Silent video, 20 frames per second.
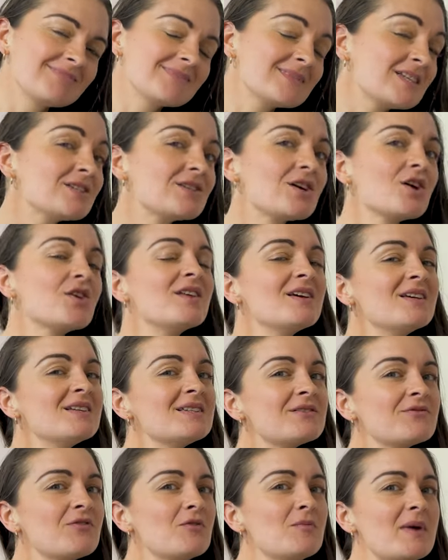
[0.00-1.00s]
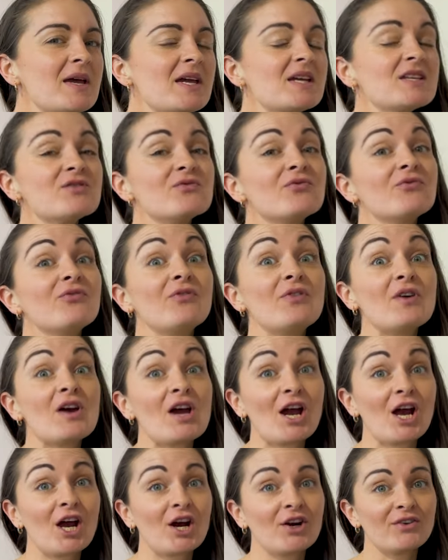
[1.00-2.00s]
So this for me is
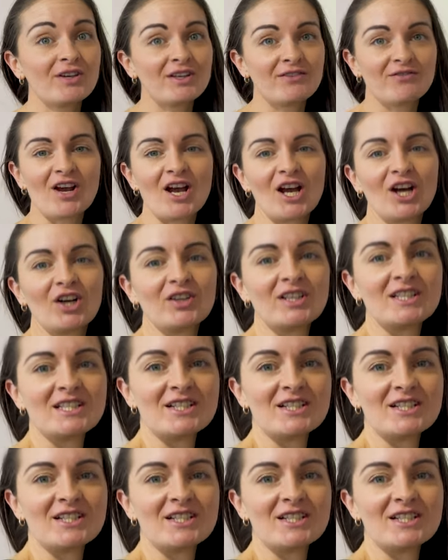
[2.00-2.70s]
very, very